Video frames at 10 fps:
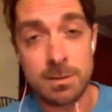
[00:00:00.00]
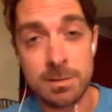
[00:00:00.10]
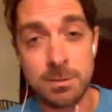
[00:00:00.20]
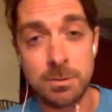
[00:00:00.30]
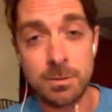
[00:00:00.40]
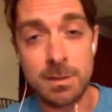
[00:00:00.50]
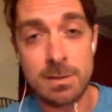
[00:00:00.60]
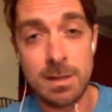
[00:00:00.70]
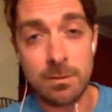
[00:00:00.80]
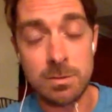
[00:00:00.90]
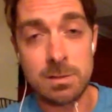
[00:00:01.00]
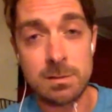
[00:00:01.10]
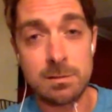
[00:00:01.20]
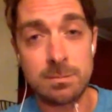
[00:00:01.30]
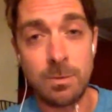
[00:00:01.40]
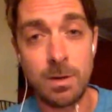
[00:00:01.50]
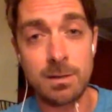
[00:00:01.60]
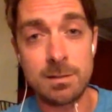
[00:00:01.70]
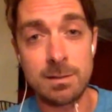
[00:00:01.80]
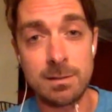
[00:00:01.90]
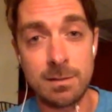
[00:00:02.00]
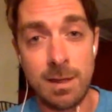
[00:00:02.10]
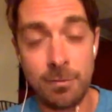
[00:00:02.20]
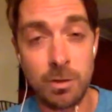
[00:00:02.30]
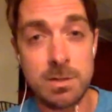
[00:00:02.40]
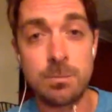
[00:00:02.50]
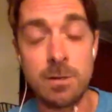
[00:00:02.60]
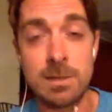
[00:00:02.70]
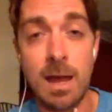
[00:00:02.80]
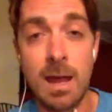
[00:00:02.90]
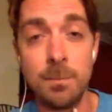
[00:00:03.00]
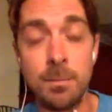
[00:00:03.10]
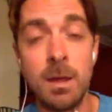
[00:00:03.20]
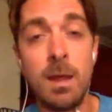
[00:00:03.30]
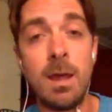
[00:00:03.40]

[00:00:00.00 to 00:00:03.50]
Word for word: this is the whole reason I was wanting to have all this free time.